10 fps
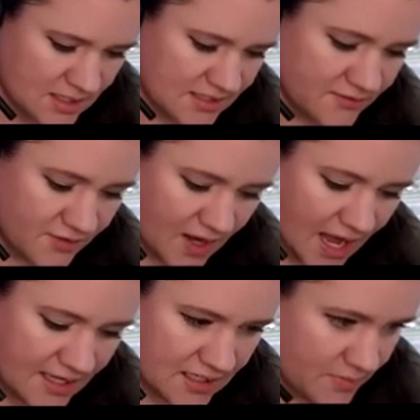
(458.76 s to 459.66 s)

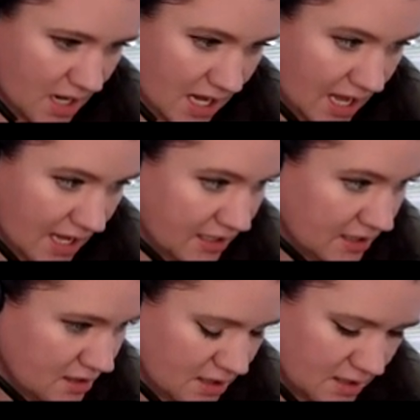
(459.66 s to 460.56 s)
divided by
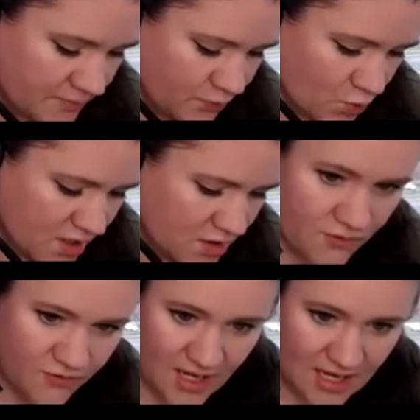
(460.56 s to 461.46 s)

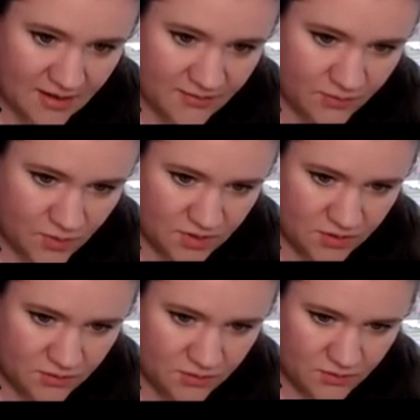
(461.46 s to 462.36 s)

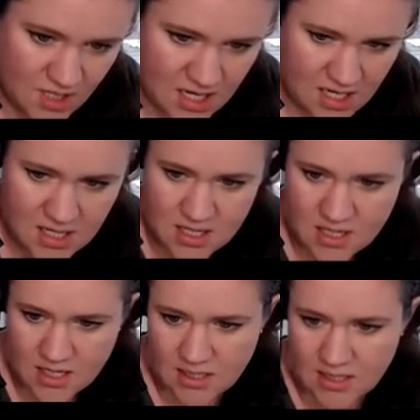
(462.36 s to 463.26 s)
105,123.
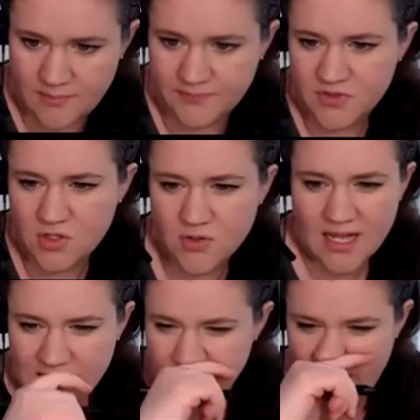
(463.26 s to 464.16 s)
So
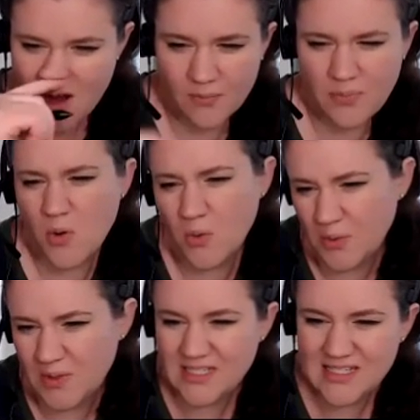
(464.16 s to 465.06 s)
that's about
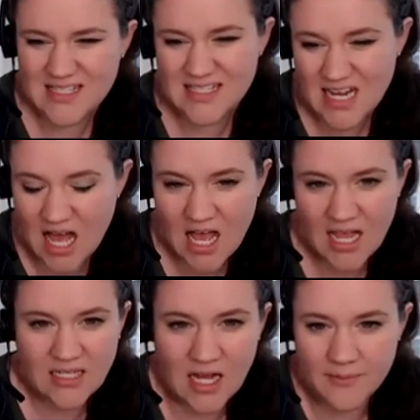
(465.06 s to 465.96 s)

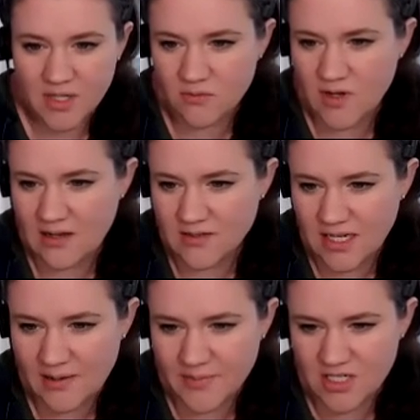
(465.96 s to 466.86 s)
0.9. I'm going to round it.
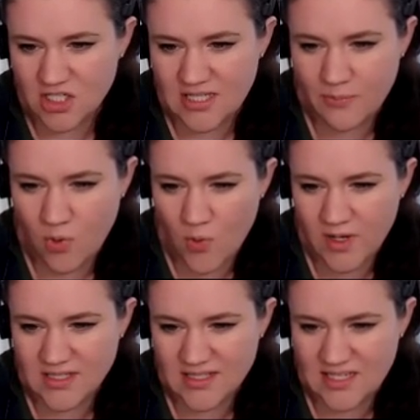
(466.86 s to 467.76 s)
I'm going to just say
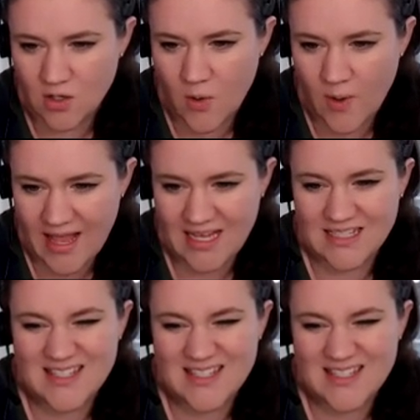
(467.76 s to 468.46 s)
0.086.